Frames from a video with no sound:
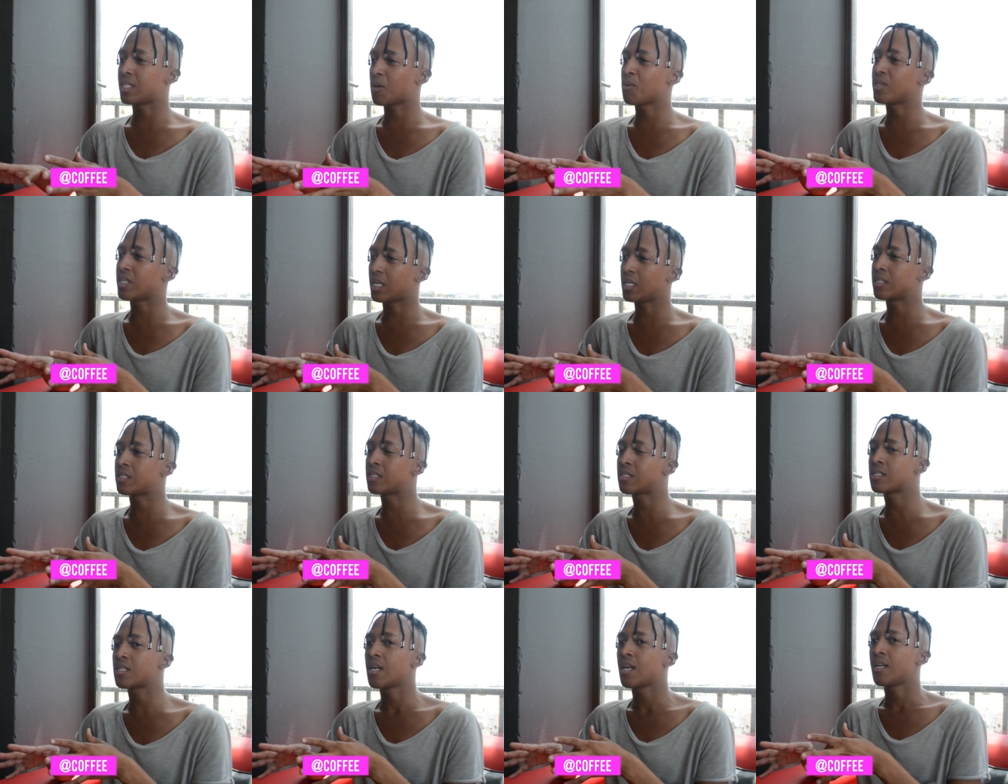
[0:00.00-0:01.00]
there
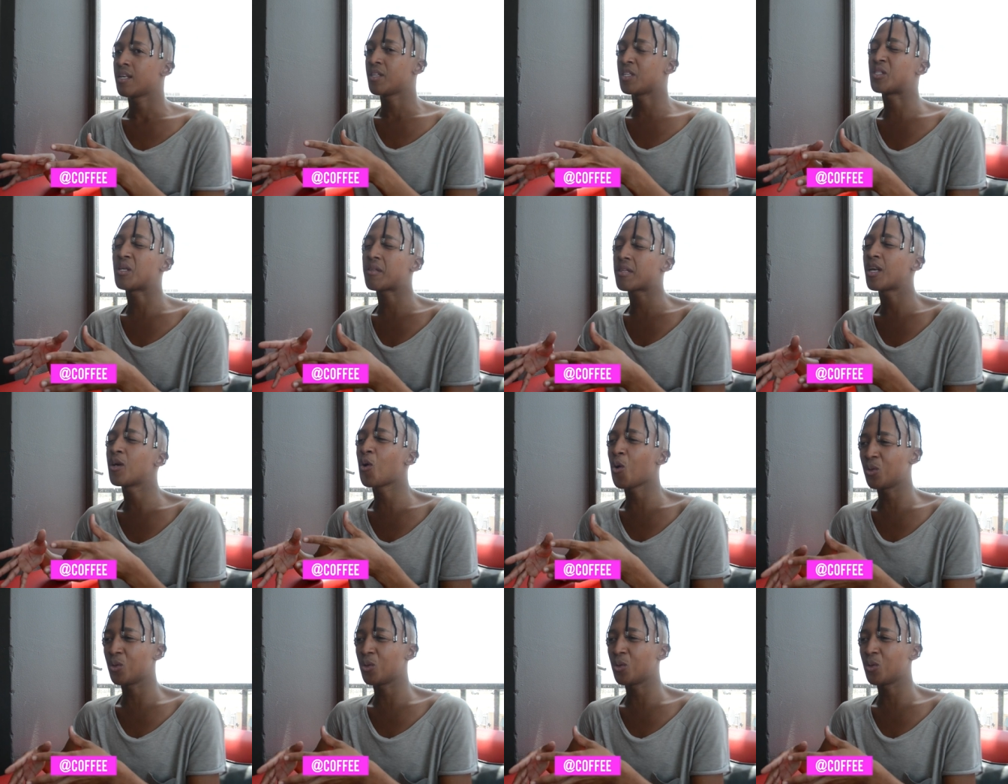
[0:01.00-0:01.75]
is there's a thing